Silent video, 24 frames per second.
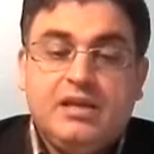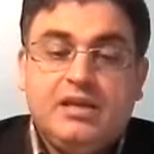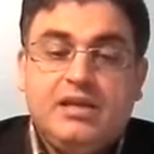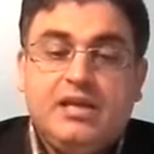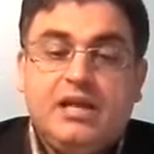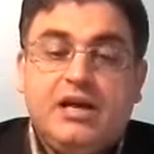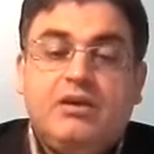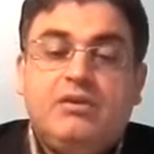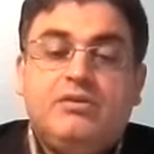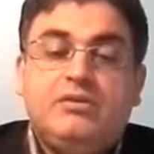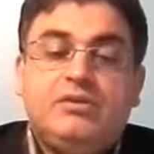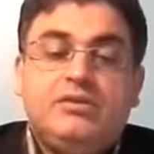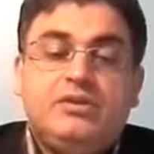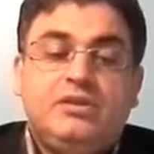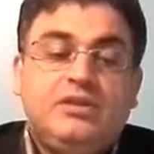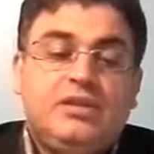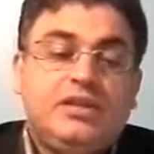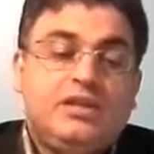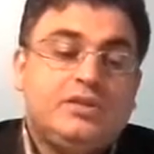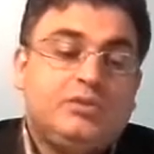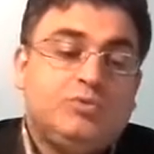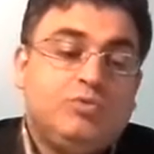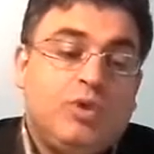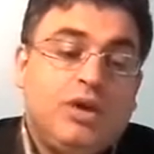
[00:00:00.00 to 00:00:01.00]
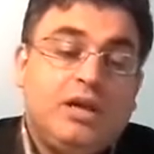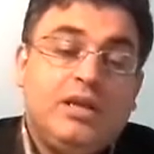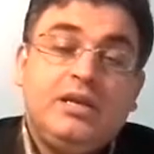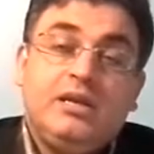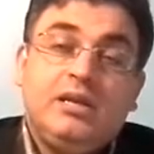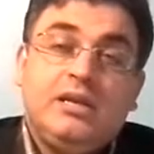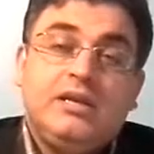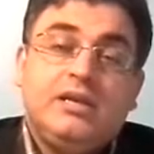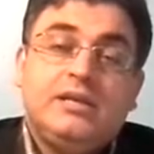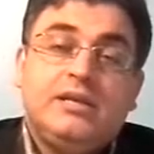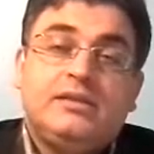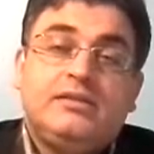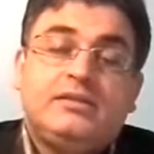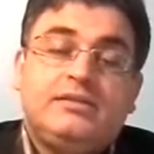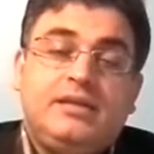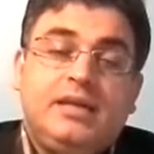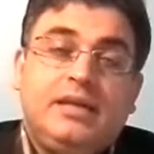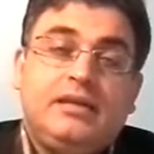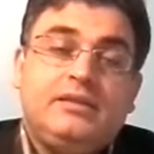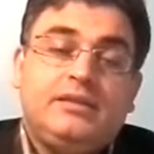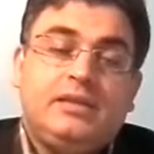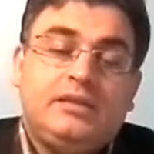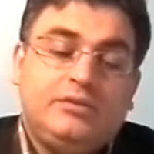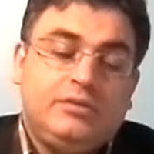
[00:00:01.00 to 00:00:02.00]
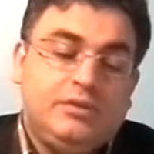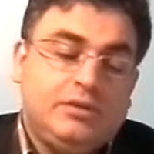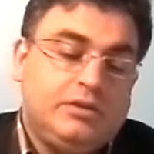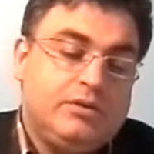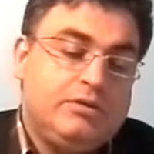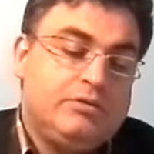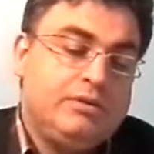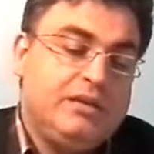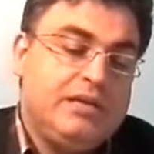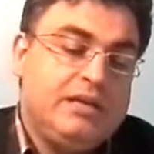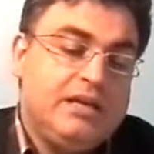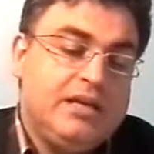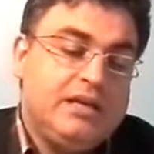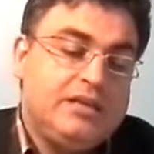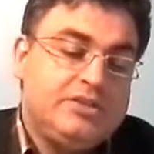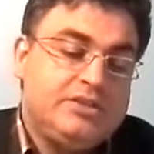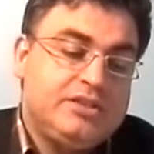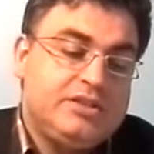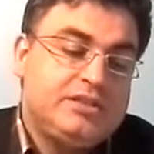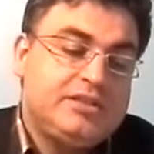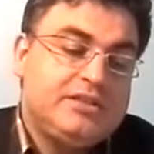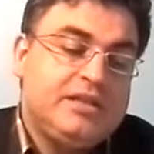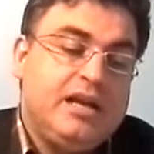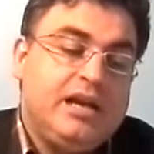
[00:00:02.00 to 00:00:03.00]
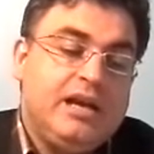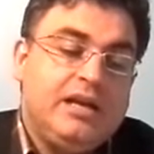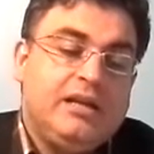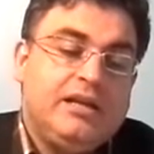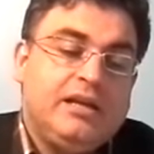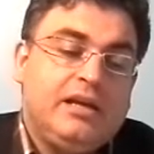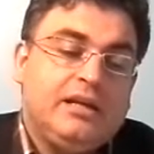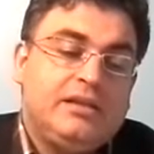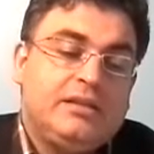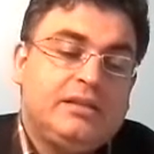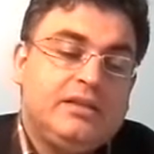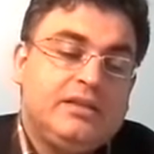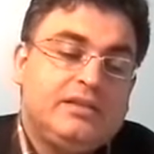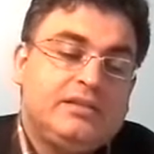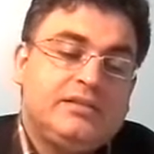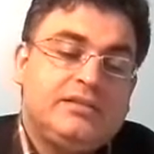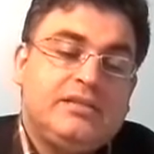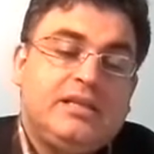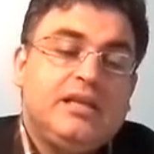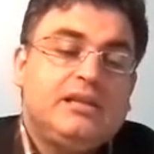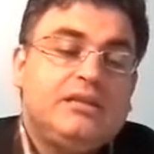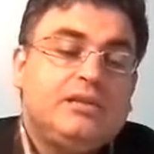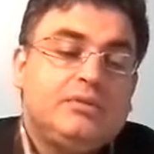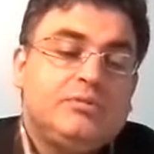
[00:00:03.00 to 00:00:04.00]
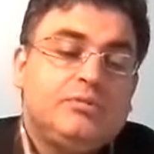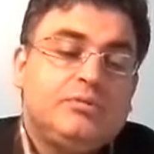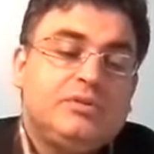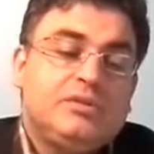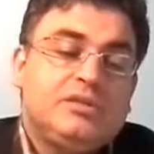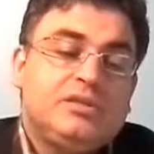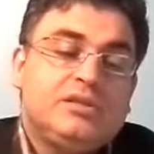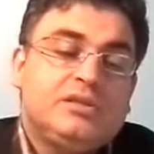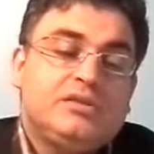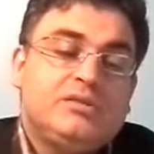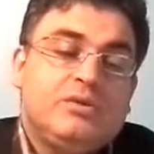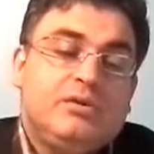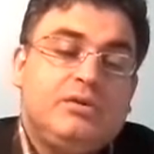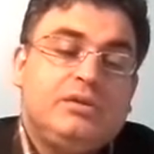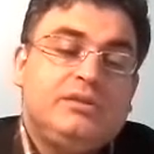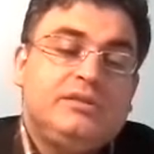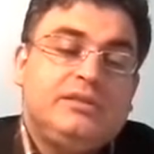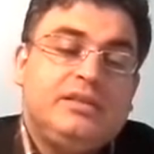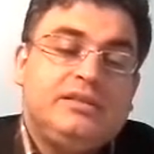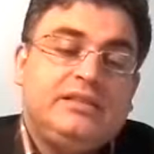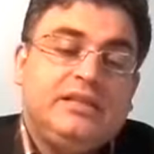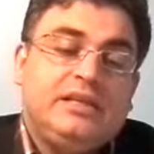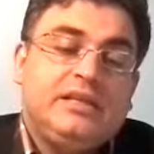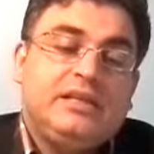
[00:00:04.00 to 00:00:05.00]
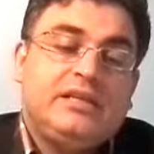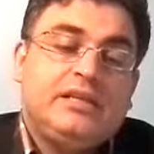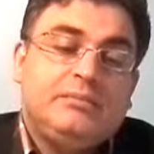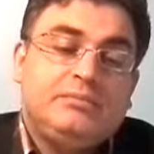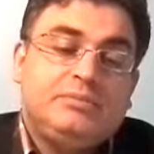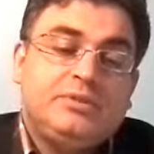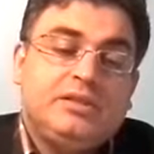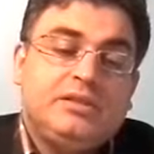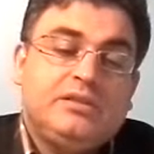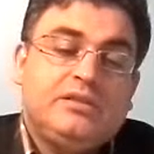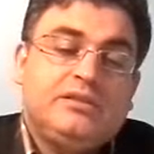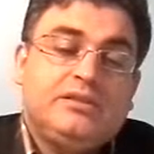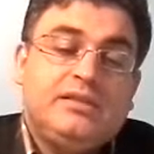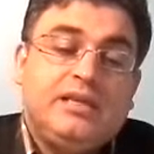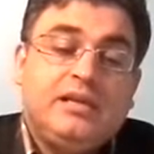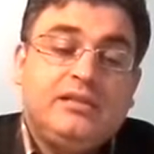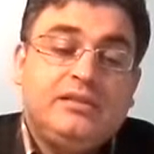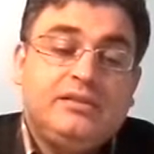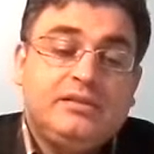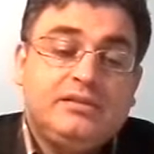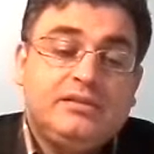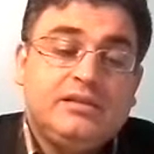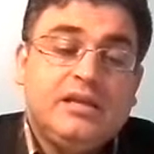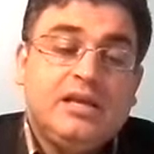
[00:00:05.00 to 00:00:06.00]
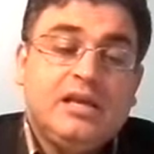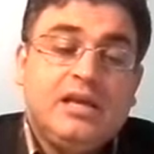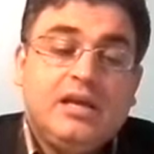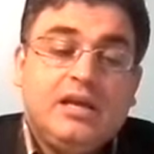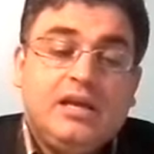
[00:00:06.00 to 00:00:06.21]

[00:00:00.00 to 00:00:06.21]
Now, there's one standard, you know, we can just highlight this standard, which is called data encryption standard.